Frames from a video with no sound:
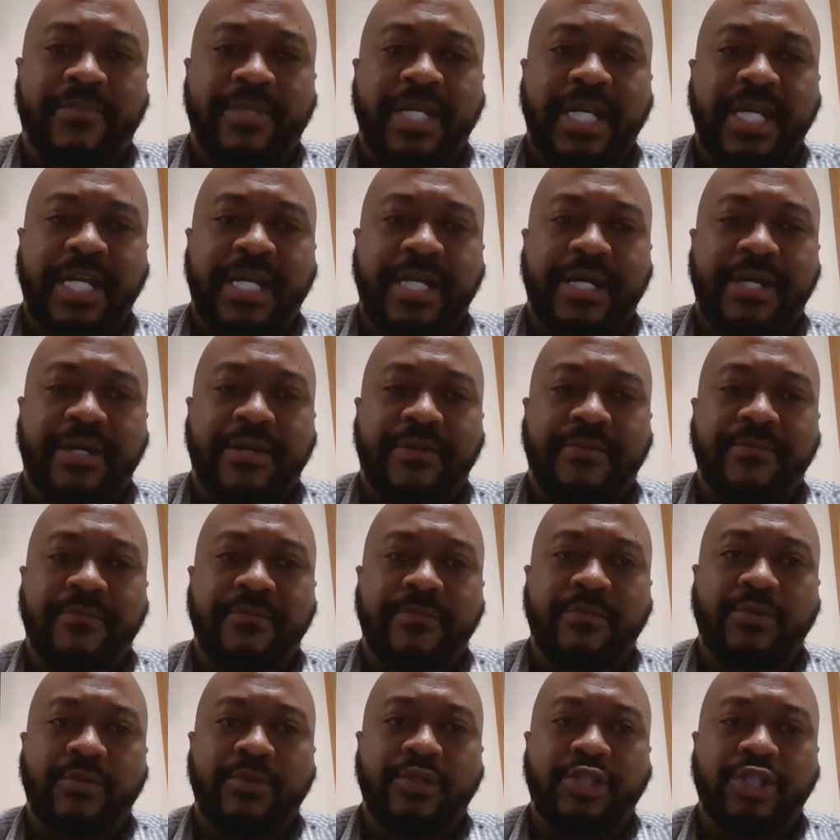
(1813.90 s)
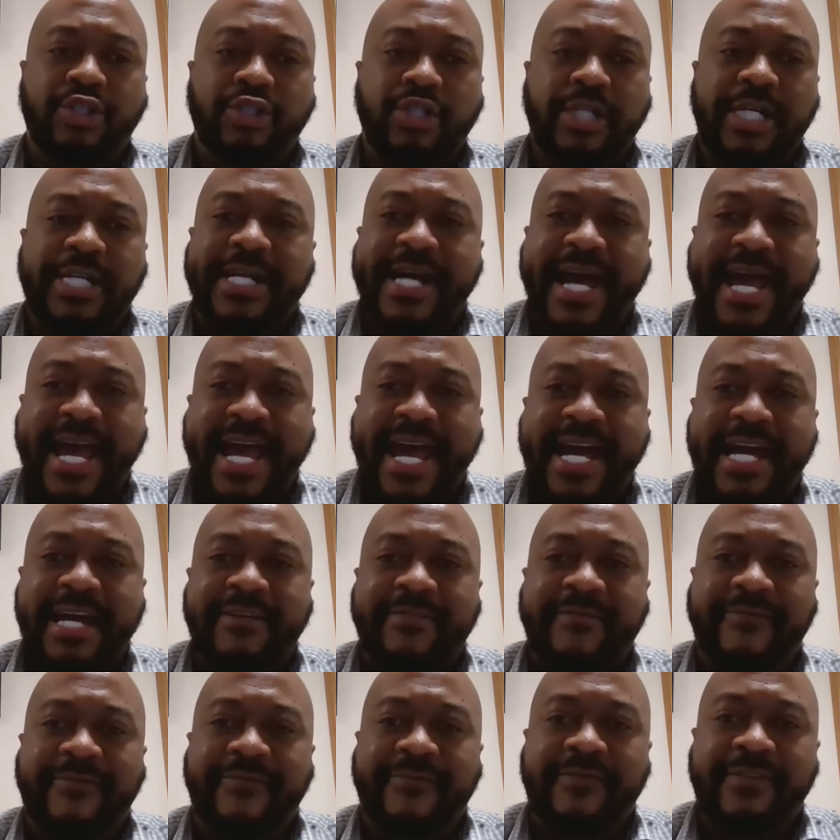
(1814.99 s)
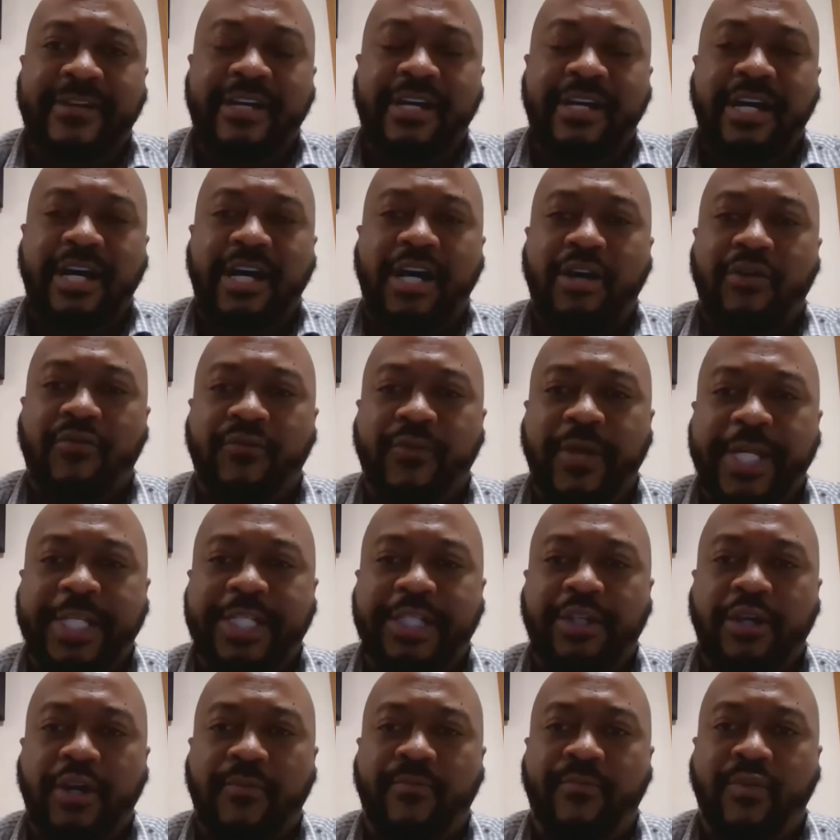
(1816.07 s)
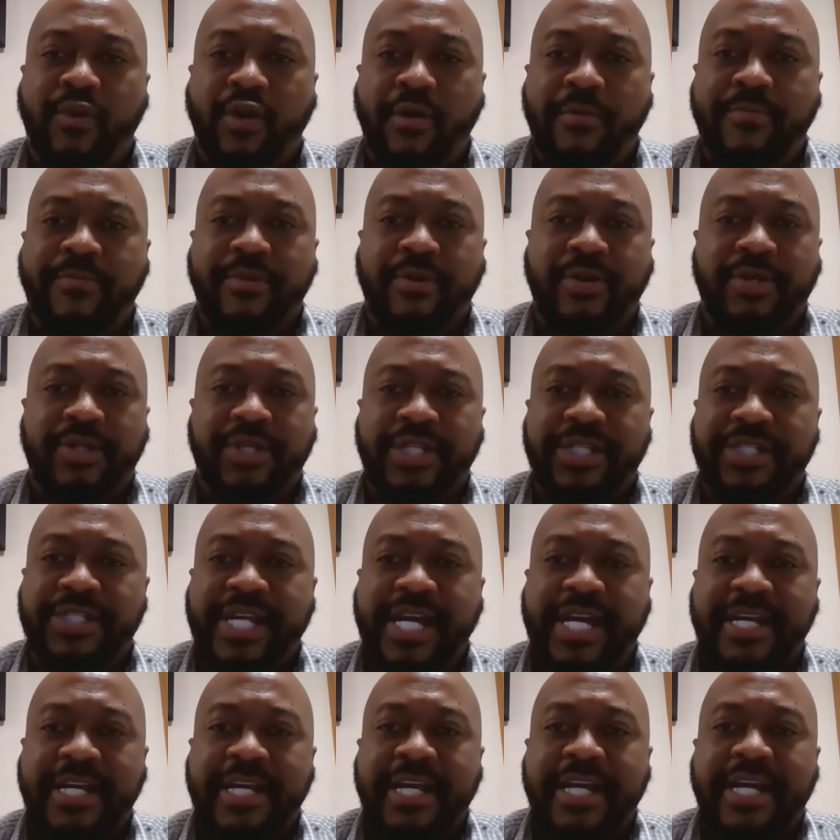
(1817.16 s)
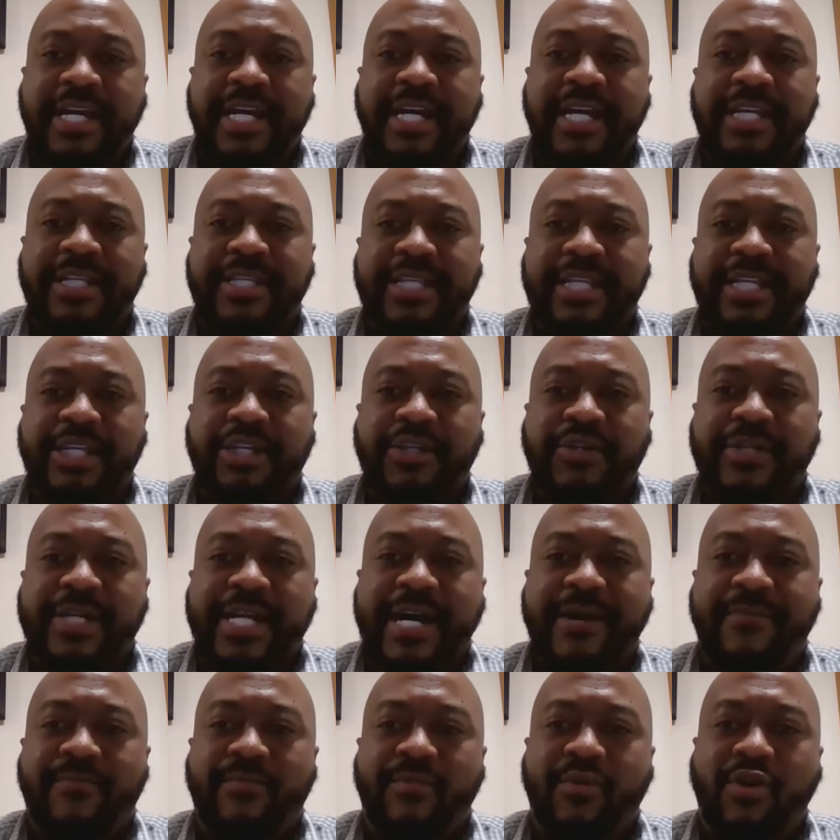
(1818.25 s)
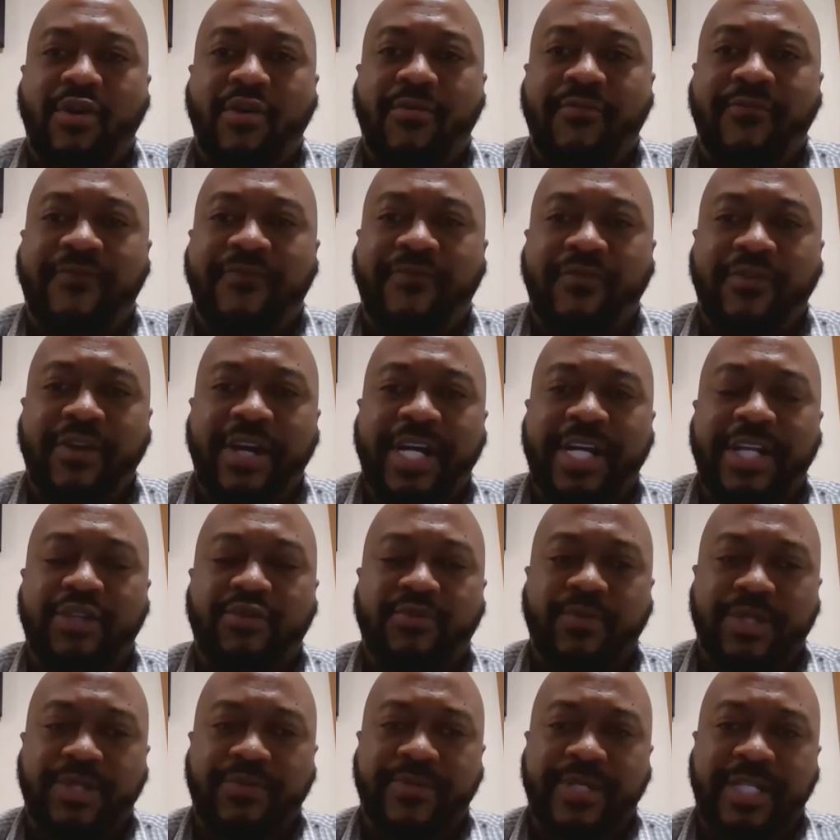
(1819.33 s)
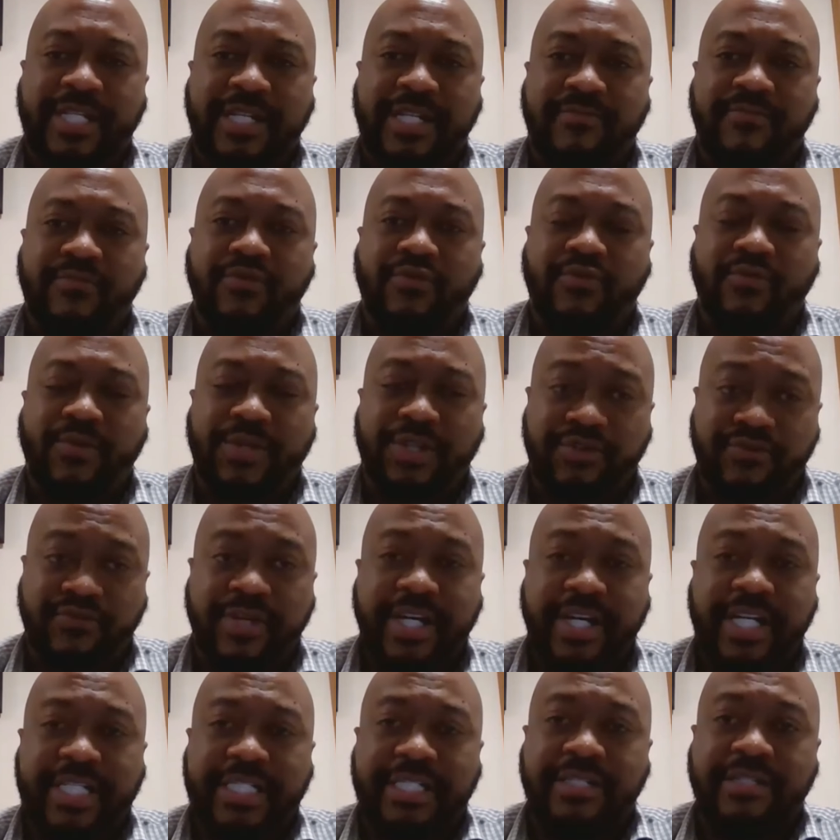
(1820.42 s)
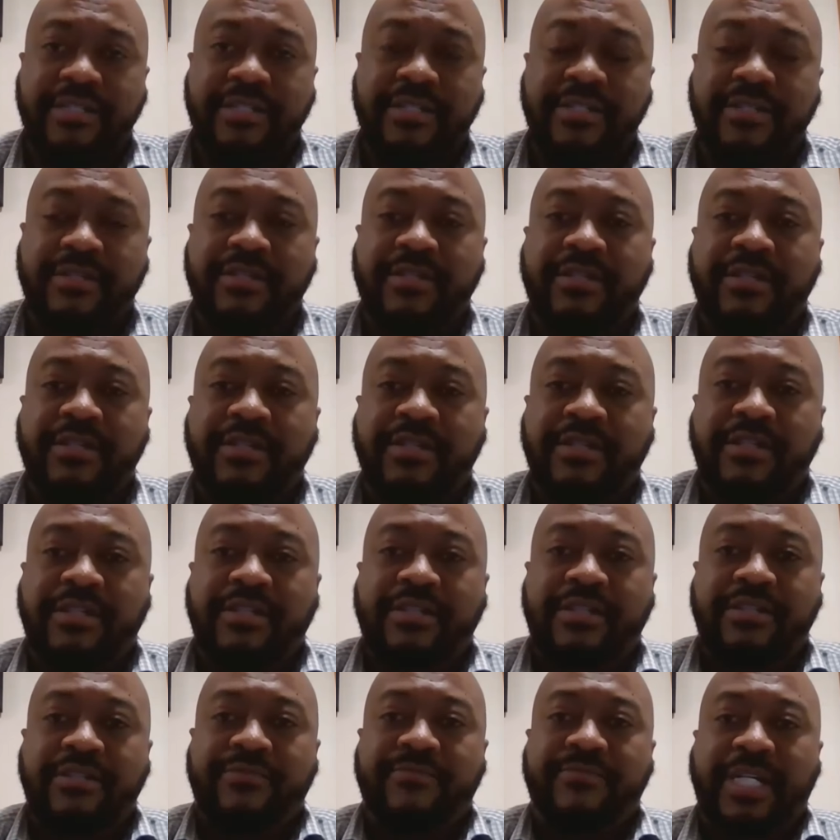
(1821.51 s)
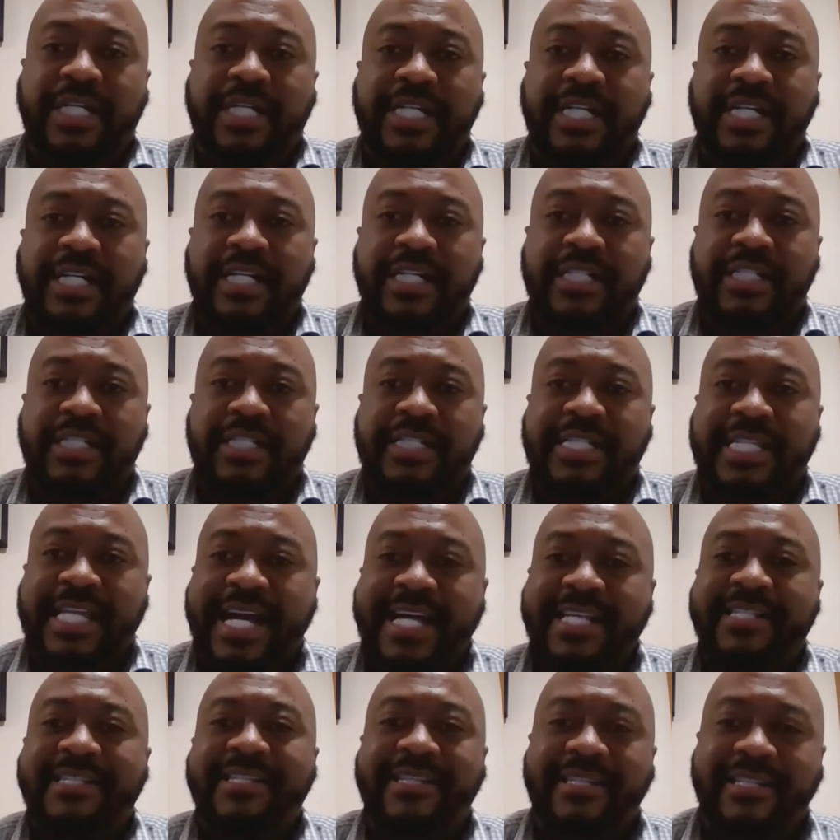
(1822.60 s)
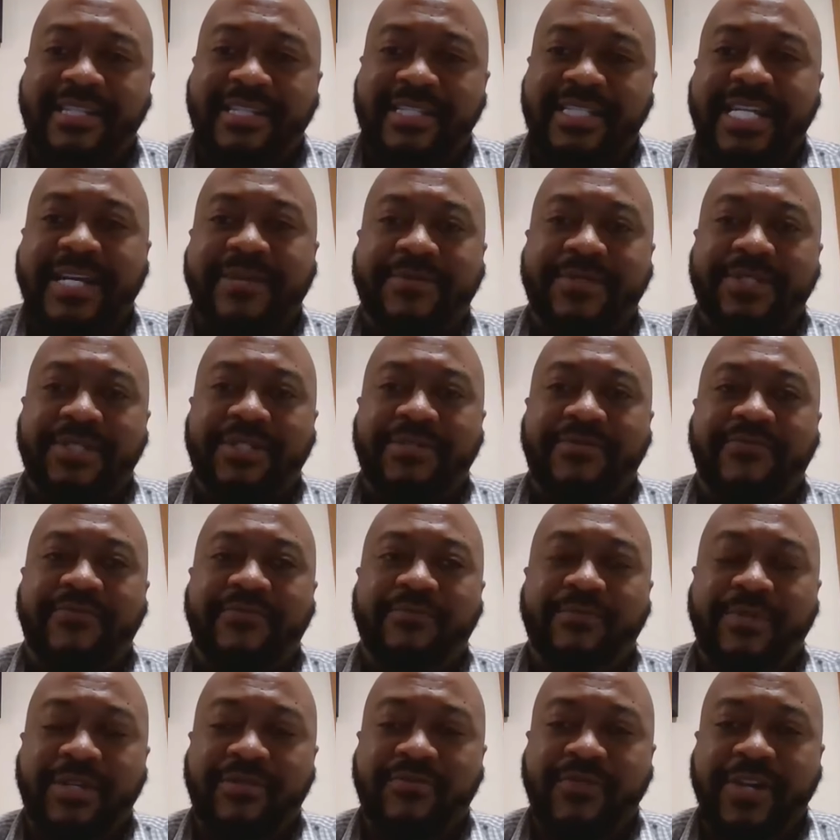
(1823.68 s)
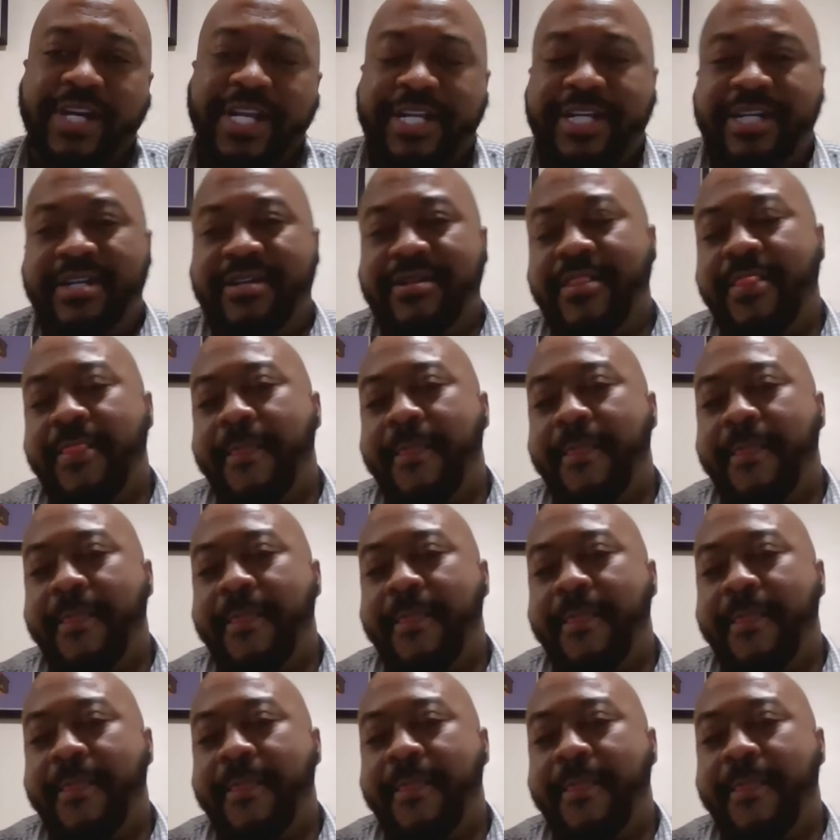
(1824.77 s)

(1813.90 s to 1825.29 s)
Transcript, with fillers: you know, you're gonna have a rich or poor person is not is you're gonna have more friends when you become when you're rich because that's the deception of being rich